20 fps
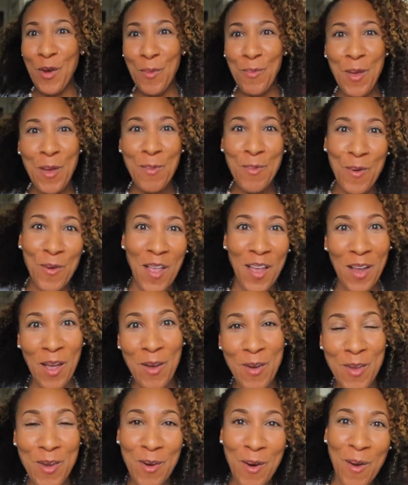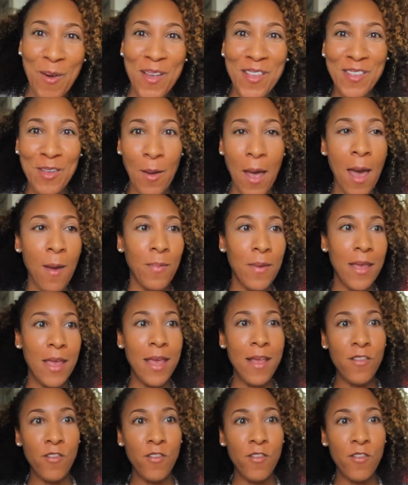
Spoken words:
people are like, oh, you're always so happy.